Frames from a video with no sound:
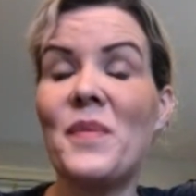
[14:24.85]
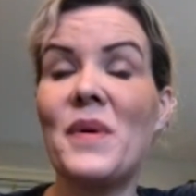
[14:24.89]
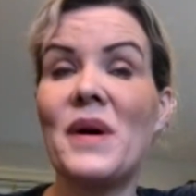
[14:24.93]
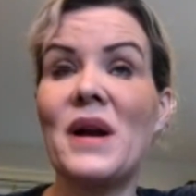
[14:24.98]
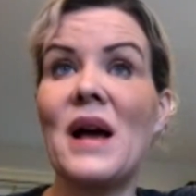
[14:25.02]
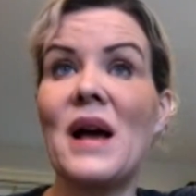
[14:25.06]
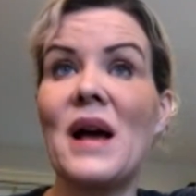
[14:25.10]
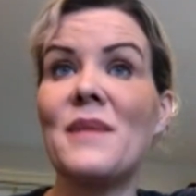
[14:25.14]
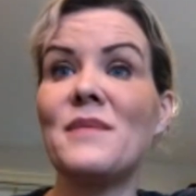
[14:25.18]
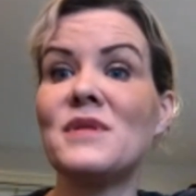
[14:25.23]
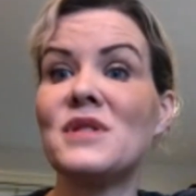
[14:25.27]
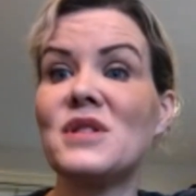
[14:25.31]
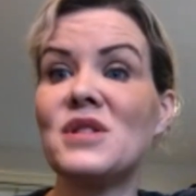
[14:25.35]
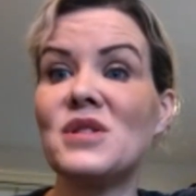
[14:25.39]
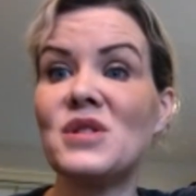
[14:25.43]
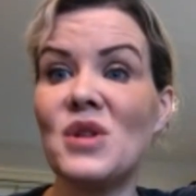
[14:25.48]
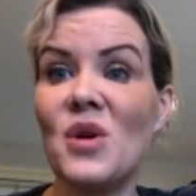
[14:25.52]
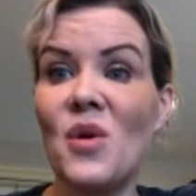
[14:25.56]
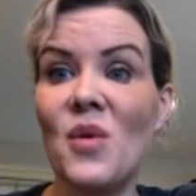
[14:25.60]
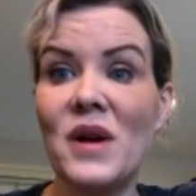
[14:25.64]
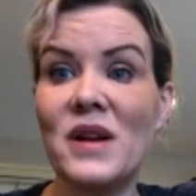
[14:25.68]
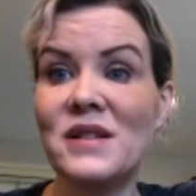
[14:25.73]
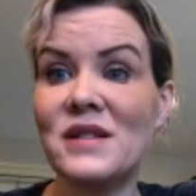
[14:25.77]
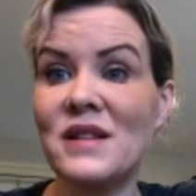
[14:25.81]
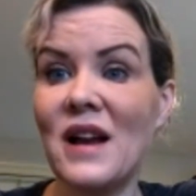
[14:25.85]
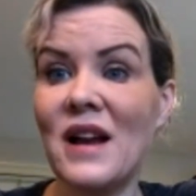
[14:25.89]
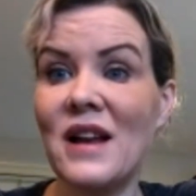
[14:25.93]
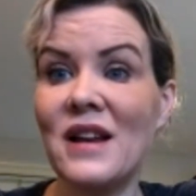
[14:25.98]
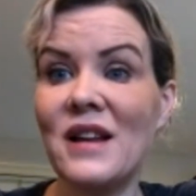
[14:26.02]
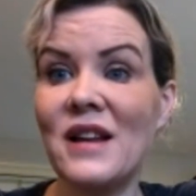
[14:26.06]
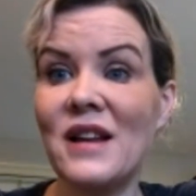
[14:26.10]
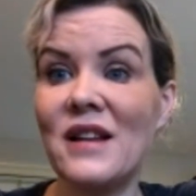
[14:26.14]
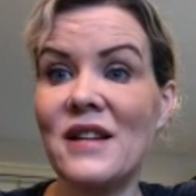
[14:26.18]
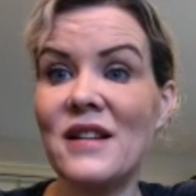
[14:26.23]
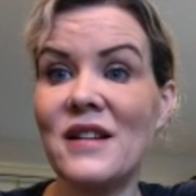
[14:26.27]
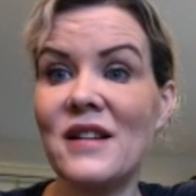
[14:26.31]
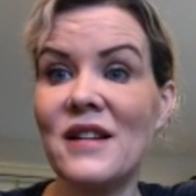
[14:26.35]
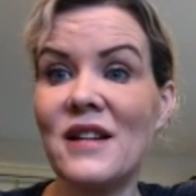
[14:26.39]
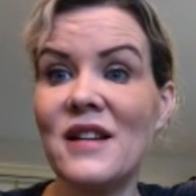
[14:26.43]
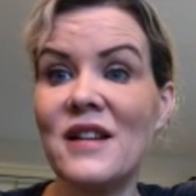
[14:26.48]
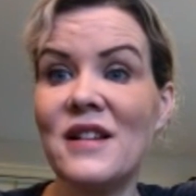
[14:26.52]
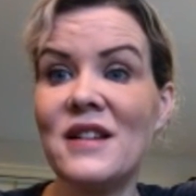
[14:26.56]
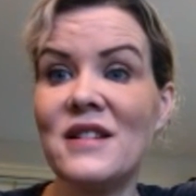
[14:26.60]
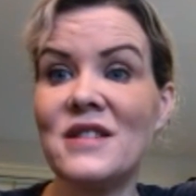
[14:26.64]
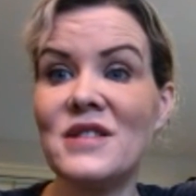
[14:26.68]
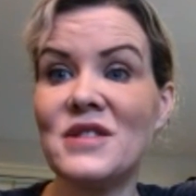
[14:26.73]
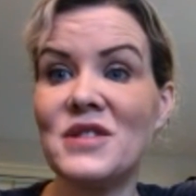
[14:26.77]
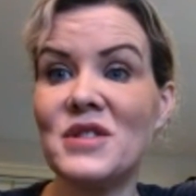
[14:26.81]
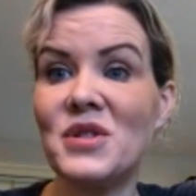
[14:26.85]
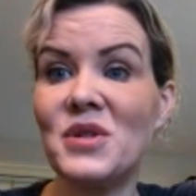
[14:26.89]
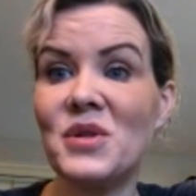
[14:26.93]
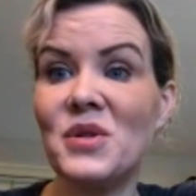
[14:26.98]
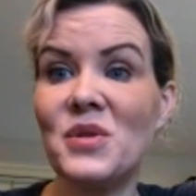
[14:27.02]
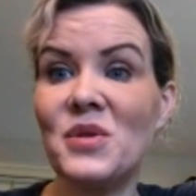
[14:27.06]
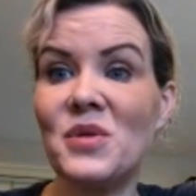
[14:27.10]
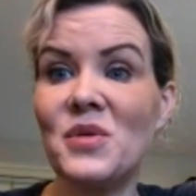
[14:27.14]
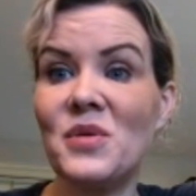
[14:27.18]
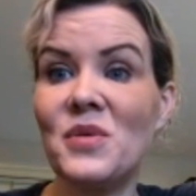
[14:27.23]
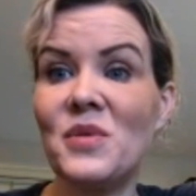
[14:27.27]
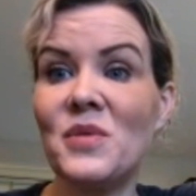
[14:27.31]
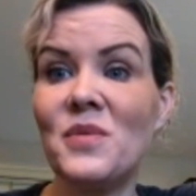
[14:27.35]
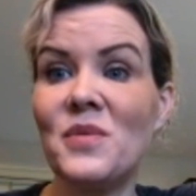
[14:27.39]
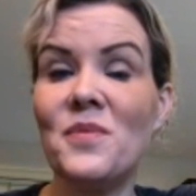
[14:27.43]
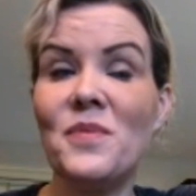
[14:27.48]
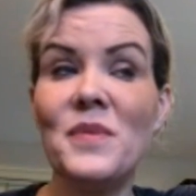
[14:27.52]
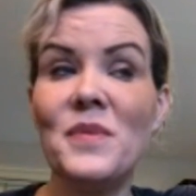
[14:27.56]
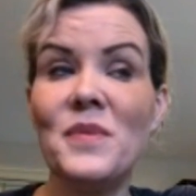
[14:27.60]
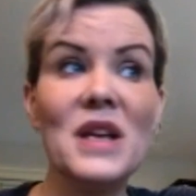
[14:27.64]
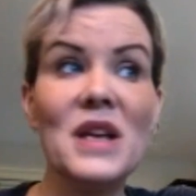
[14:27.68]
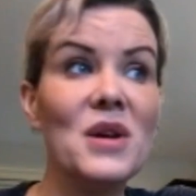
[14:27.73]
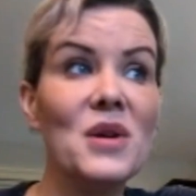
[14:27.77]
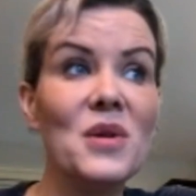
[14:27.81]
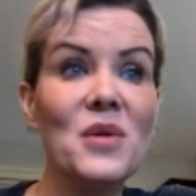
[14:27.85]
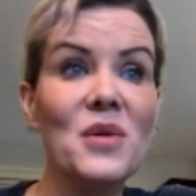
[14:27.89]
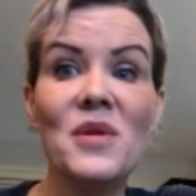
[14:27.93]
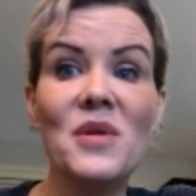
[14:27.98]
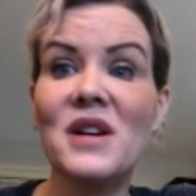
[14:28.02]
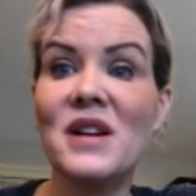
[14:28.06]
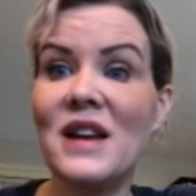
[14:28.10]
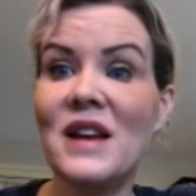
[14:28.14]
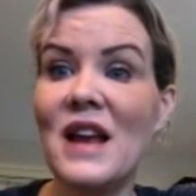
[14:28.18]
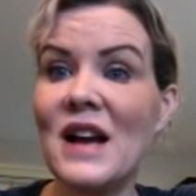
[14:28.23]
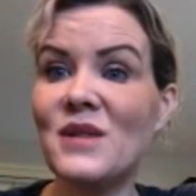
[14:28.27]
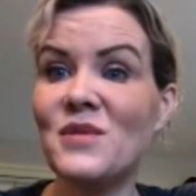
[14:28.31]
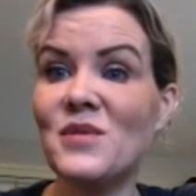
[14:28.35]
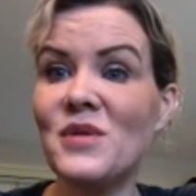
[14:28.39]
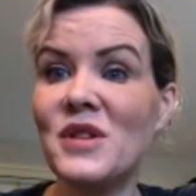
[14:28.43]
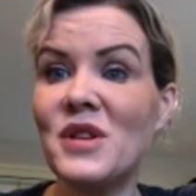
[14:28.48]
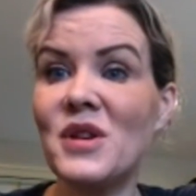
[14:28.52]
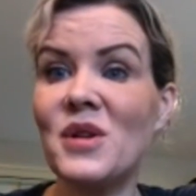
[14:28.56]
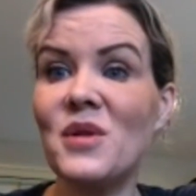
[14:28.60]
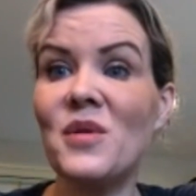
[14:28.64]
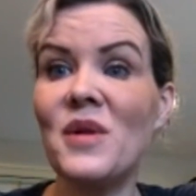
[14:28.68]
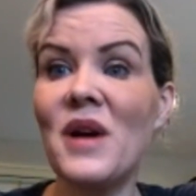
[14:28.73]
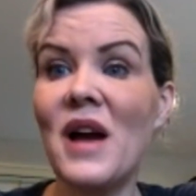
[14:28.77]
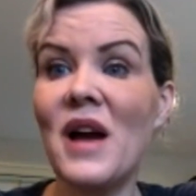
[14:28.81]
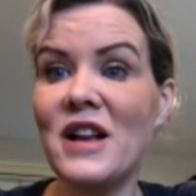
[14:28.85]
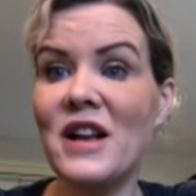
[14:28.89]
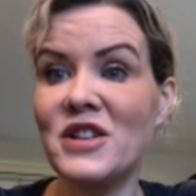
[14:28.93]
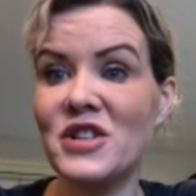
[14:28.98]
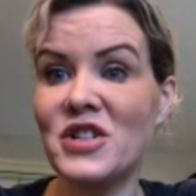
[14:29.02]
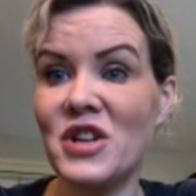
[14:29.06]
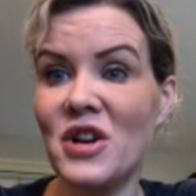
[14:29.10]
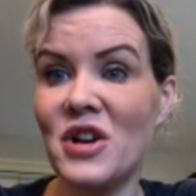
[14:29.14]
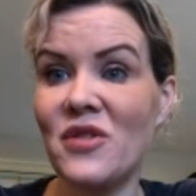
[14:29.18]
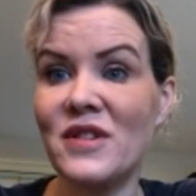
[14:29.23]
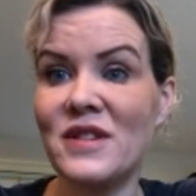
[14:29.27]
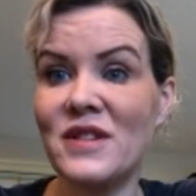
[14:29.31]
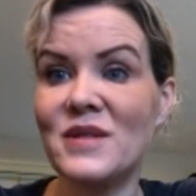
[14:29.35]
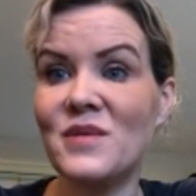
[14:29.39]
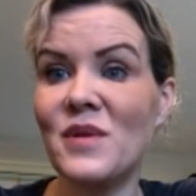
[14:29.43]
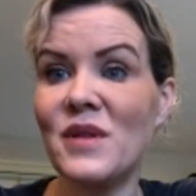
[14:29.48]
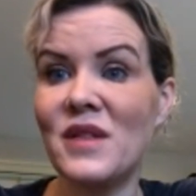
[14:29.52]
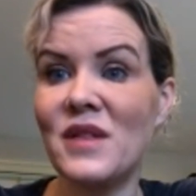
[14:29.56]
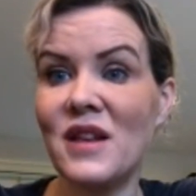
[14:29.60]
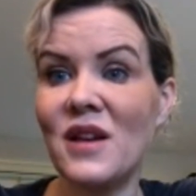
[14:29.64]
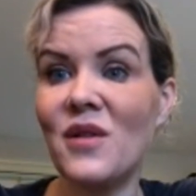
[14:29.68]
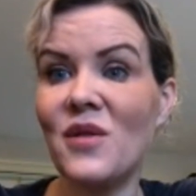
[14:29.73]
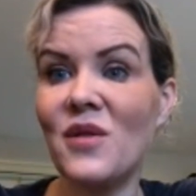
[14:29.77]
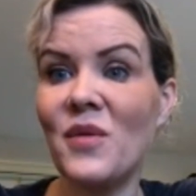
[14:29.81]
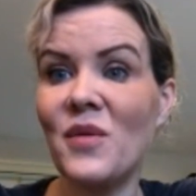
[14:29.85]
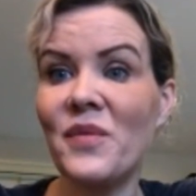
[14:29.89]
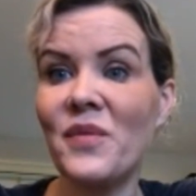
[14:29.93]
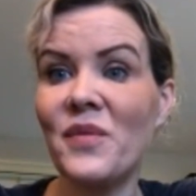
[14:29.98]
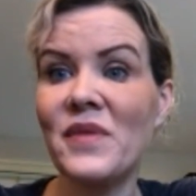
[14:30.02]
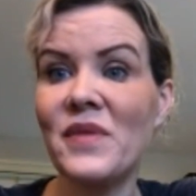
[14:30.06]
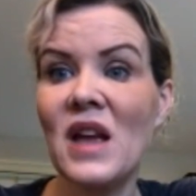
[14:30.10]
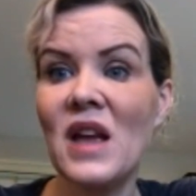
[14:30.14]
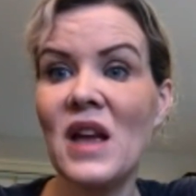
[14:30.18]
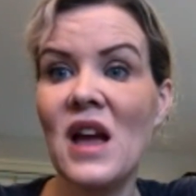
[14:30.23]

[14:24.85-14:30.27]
but I'm so excited to meet you, connect with you, and share this with you.